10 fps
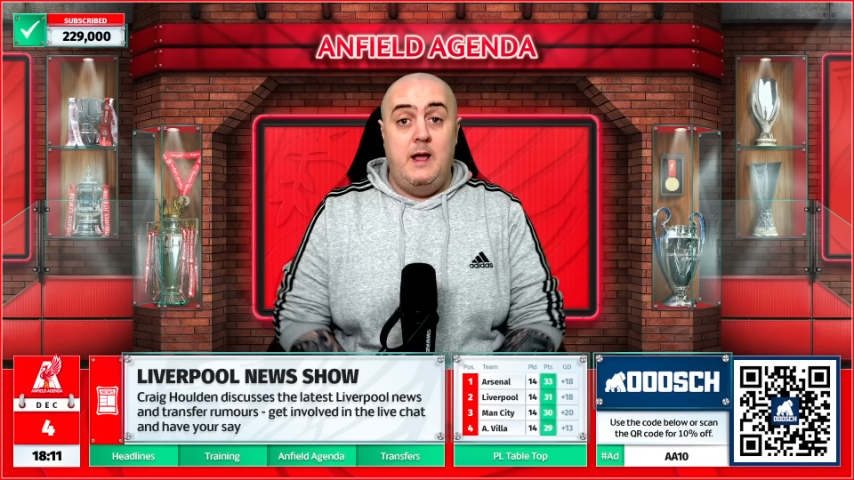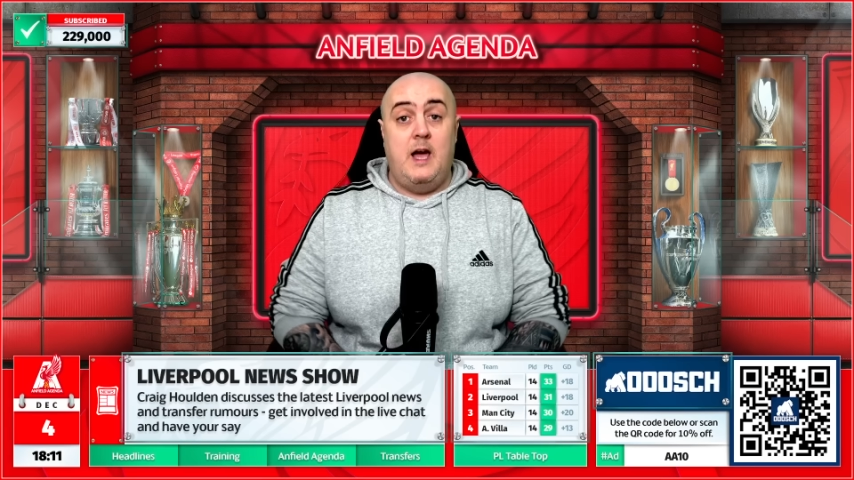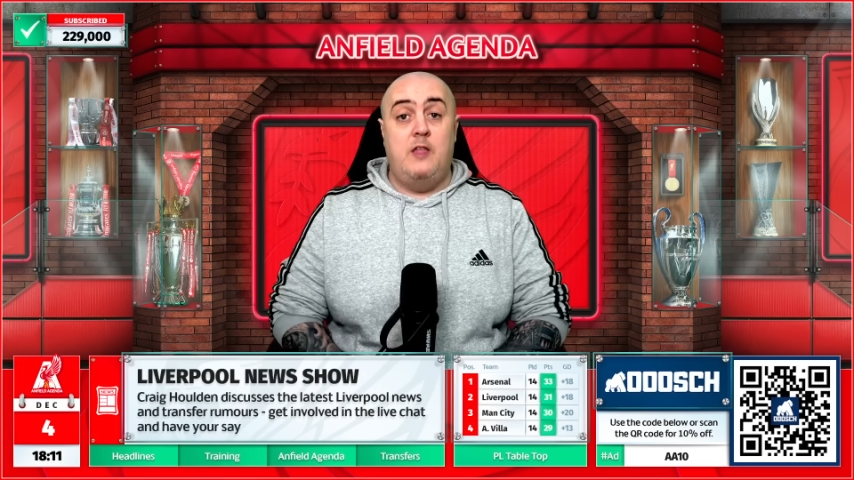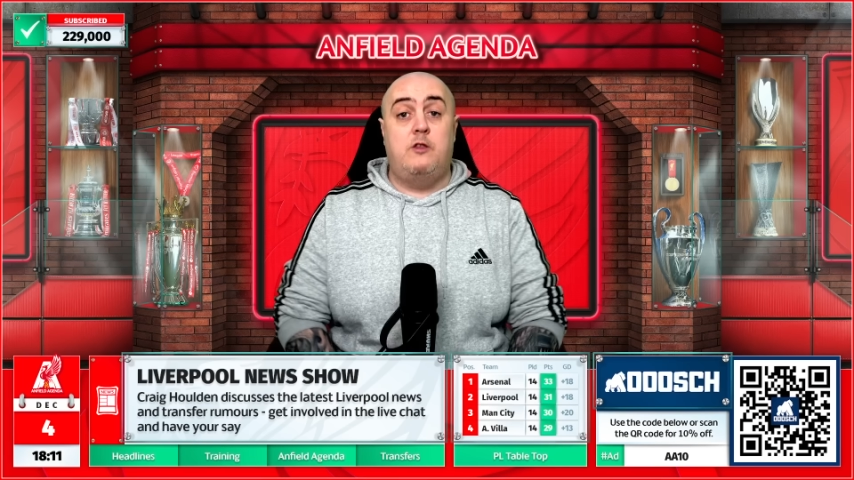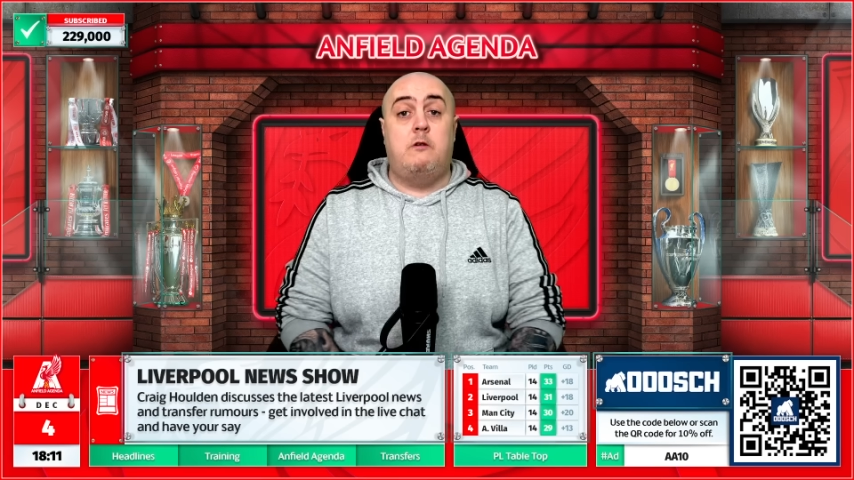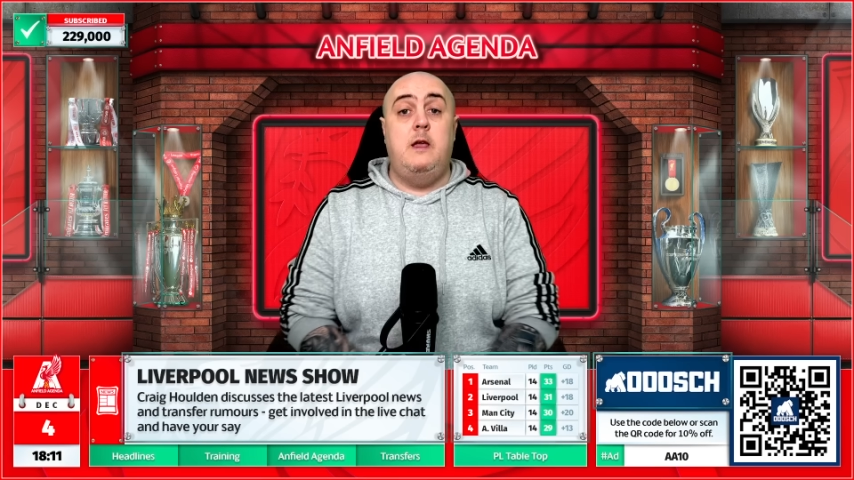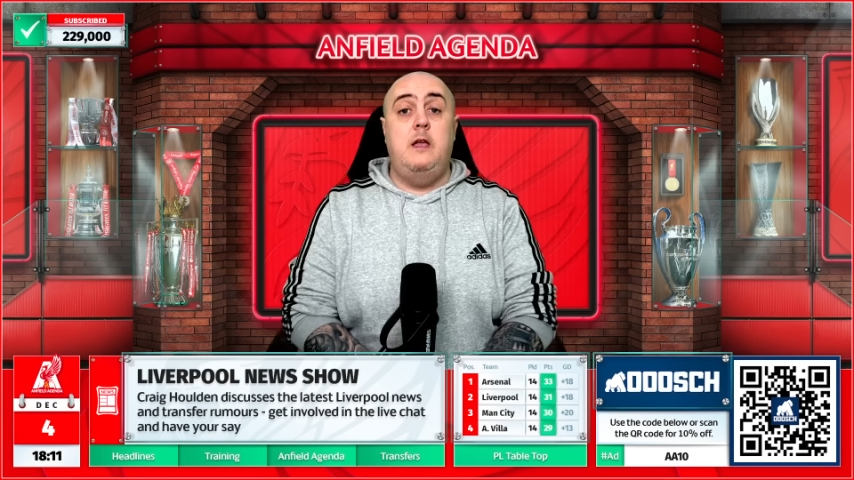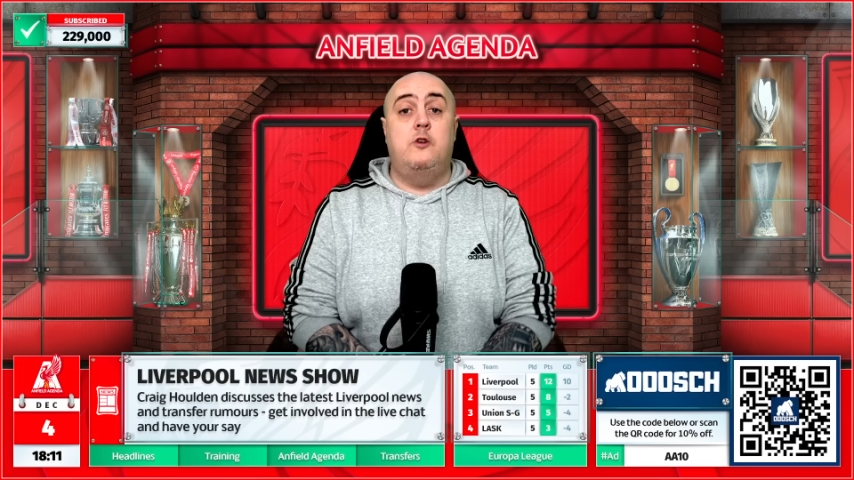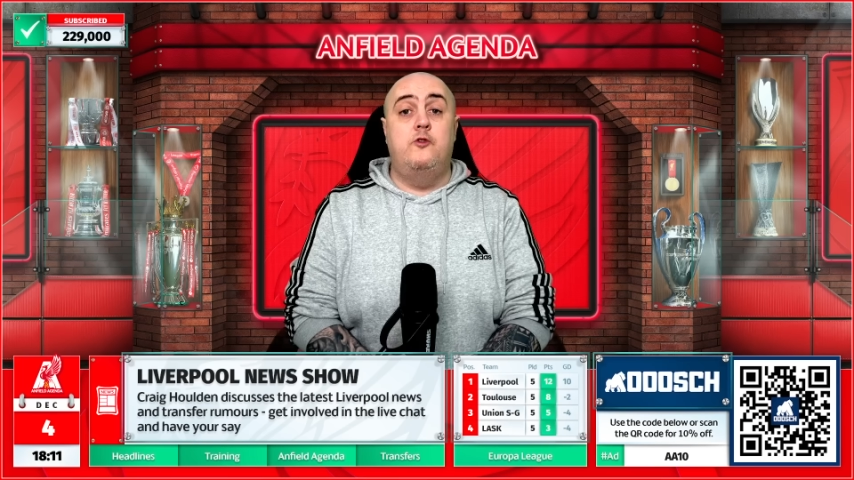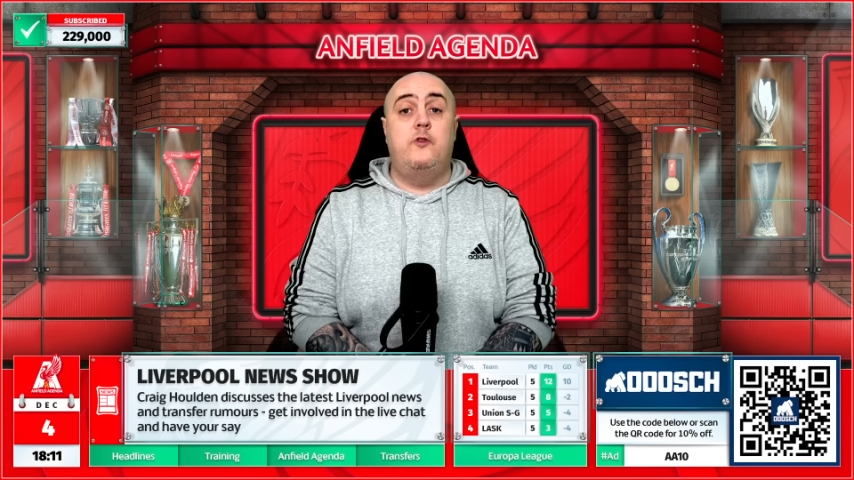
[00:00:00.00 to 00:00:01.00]
and
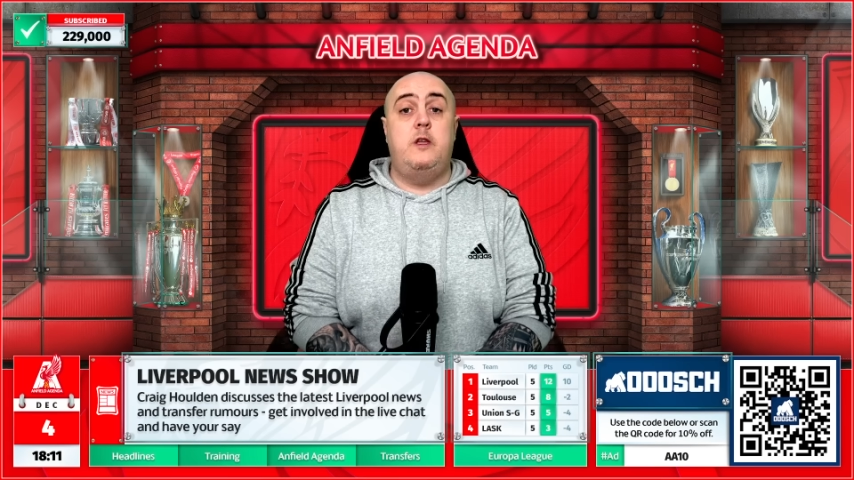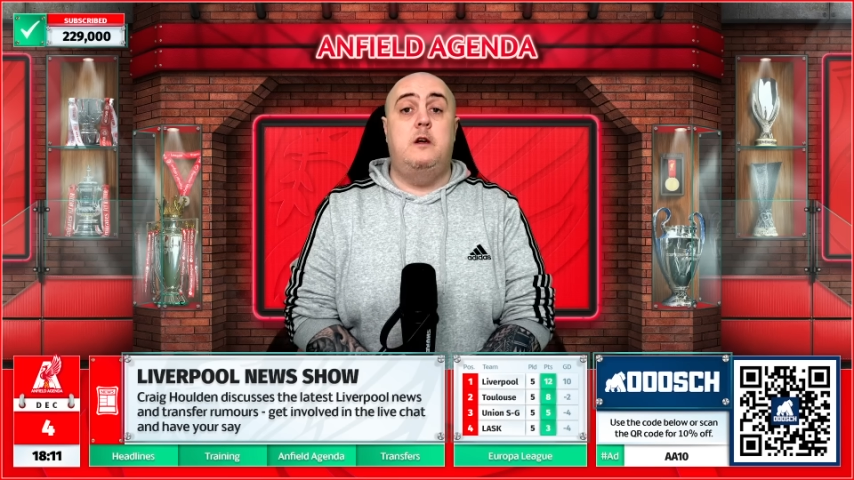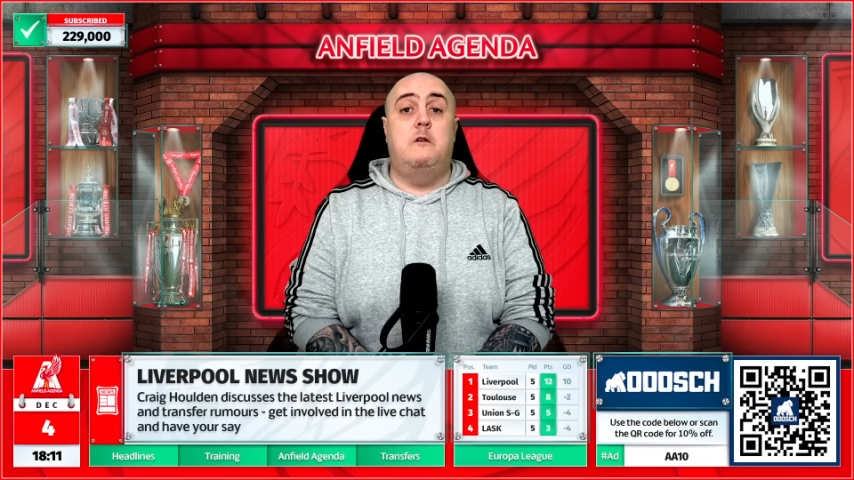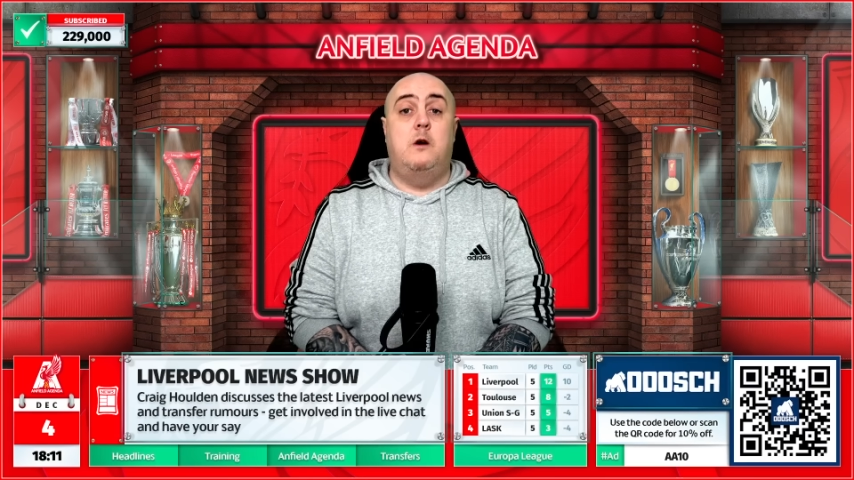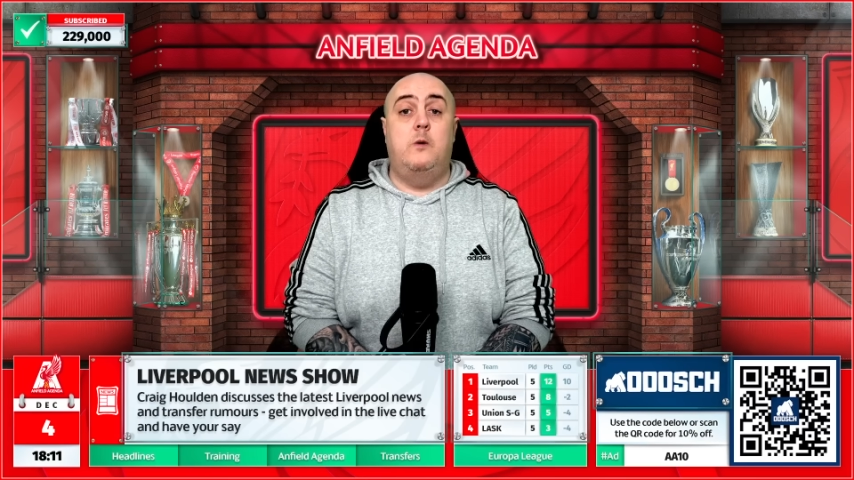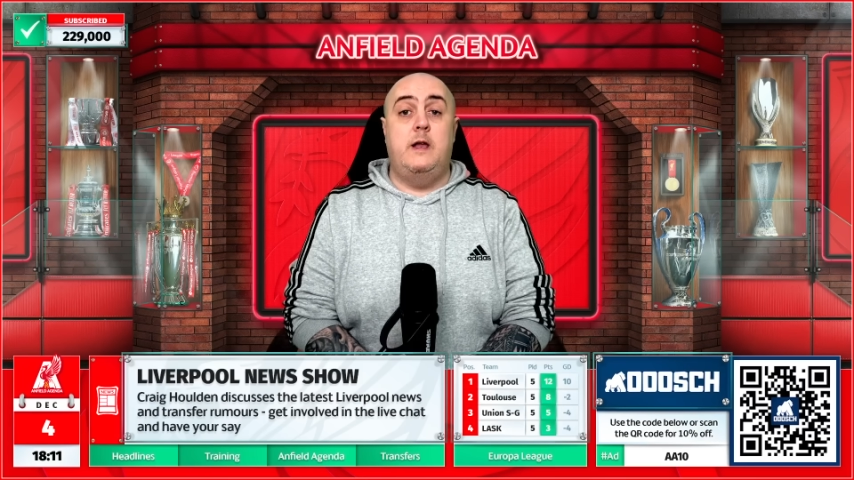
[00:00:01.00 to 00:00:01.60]
€300